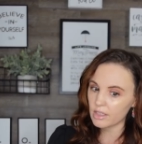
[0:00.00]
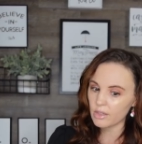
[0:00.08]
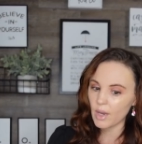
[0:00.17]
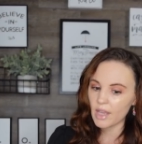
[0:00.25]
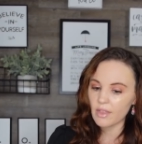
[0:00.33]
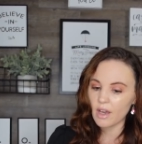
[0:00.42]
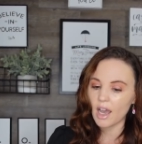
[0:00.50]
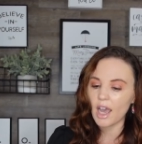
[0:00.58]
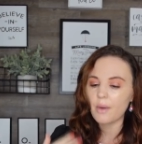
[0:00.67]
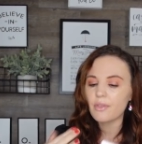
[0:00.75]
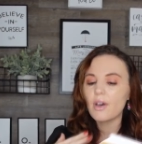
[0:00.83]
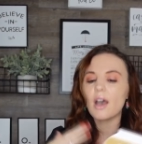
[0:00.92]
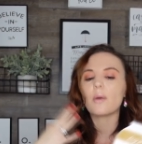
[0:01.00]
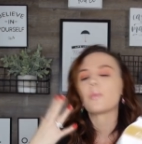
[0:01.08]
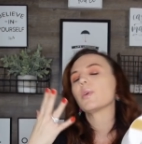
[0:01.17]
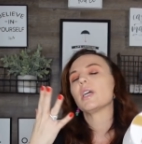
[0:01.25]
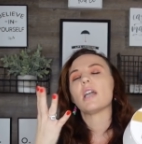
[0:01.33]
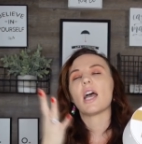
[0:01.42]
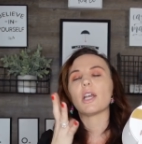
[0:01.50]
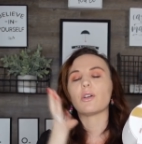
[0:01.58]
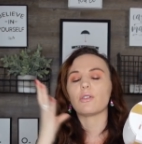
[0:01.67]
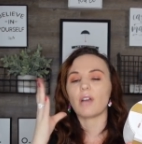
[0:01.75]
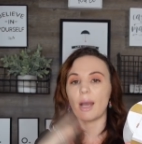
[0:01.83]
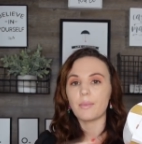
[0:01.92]
So I thought when I
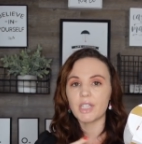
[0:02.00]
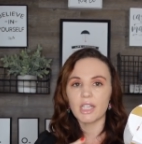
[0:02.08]
grabbed